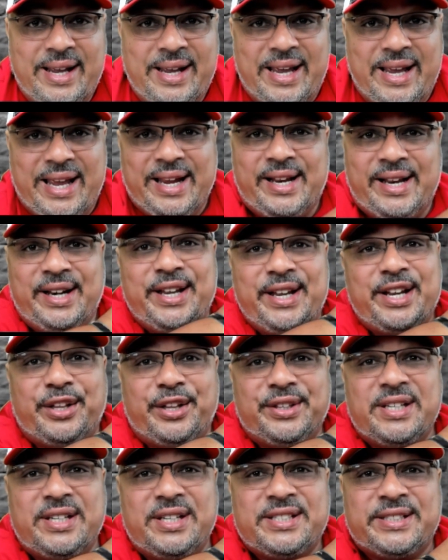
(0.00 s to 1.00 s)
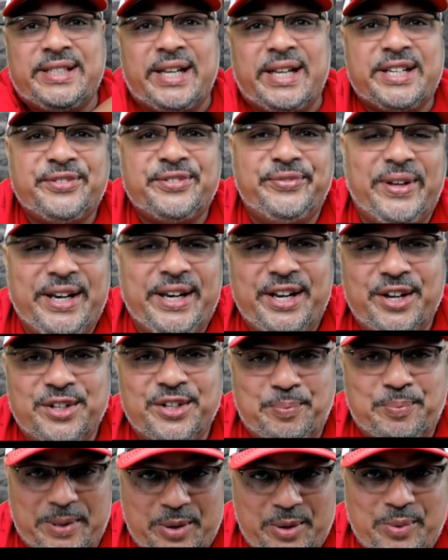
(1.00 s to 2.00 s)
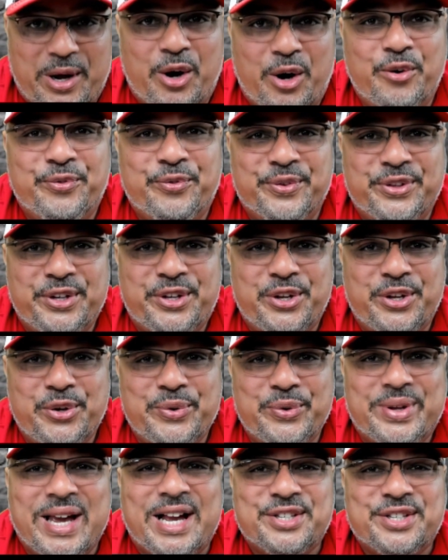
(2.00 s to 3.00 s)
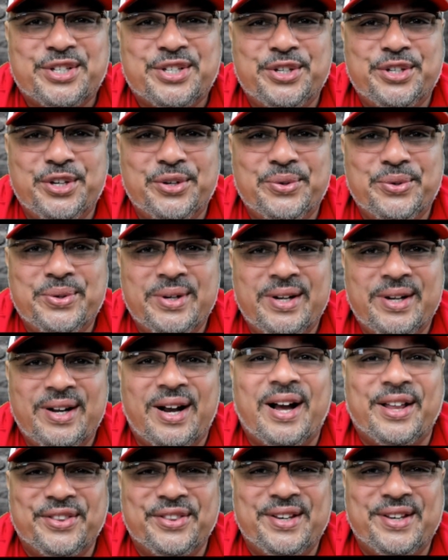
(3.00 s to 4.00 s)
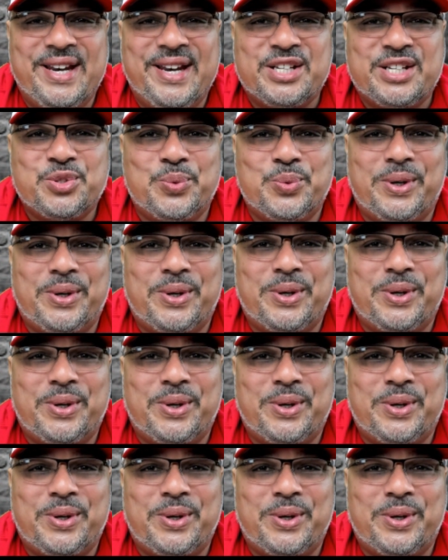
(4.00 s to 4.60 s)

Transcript: And click on this next video. It's been Raul from the Q catching you on the next one.